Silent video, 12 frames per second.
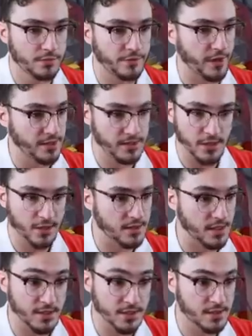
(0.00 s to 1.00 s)
because
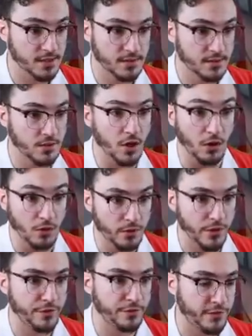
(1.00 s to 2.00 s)
I just... No,
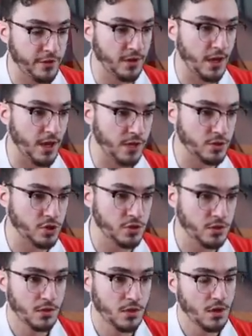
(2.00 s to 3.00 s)
with Fernandes.
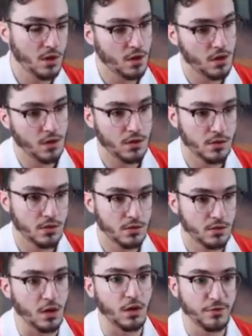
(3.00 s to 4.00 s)
No,
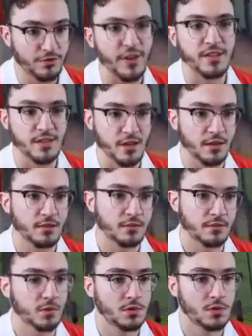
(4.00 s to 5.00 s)
Faisa.
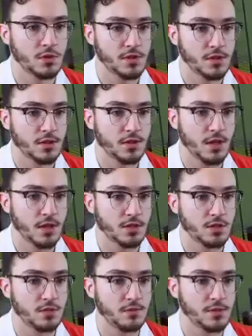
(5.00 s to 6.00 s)
Tuliska,
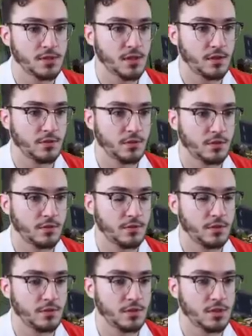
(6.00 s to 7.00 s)
Nakajima, Slavio,
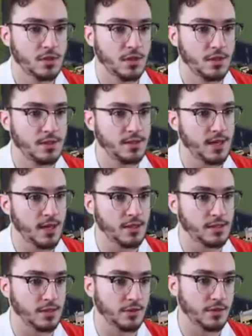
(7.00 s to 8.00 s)
Kravinovic. I need
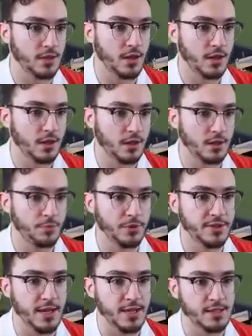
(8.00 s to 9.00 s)
Dennis out there. I'm going to put
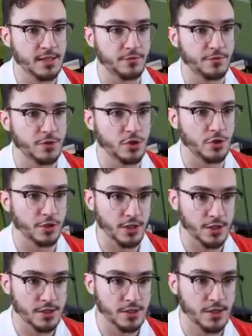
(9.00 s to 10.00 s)
Dennis in for
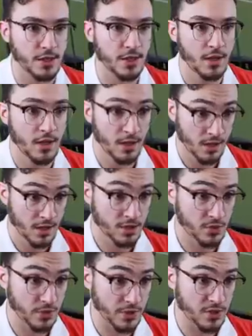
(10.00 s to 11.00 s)
Jonas.
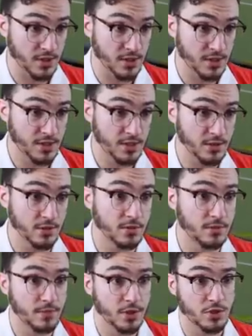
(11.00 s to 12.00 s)
Switch these two.
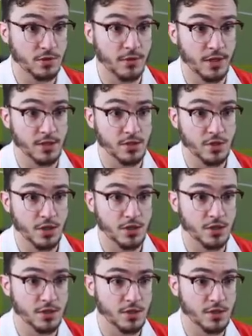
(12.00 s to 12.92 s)
Make sure my instructions